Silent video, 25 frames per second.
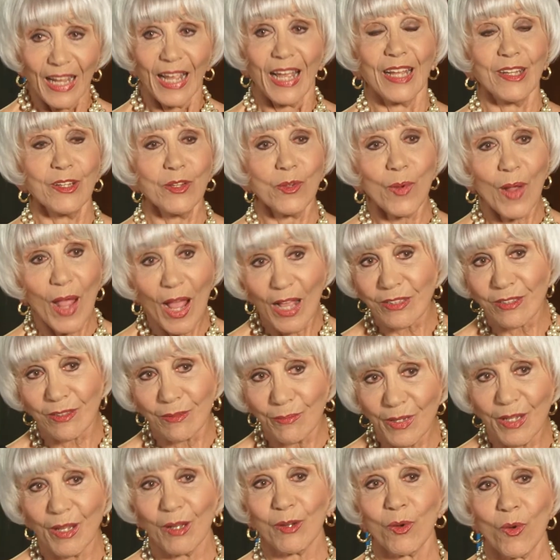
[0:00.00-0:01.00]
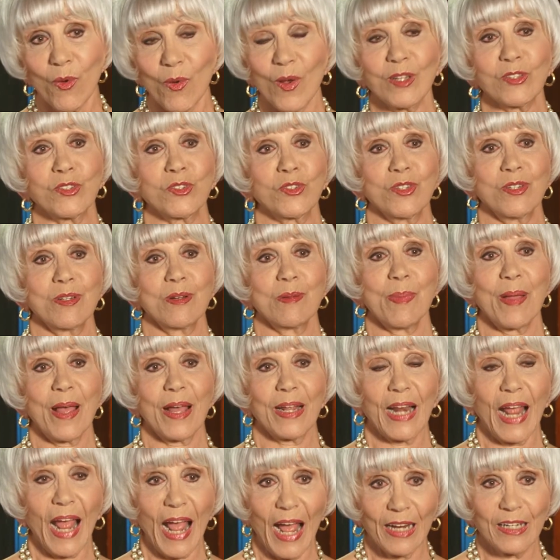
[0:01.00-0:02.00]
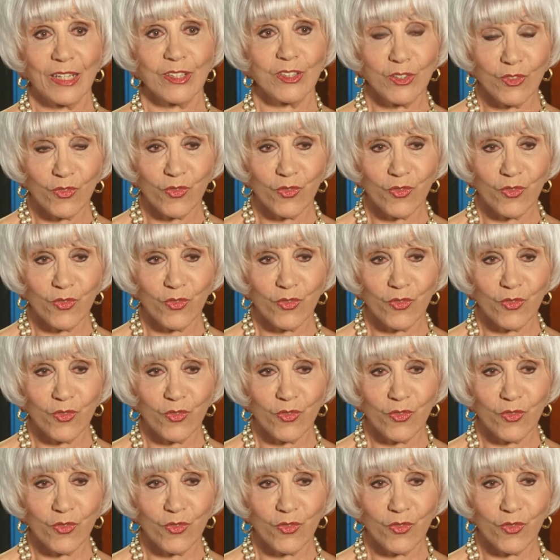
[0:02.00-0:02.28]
And you asked me a question about how did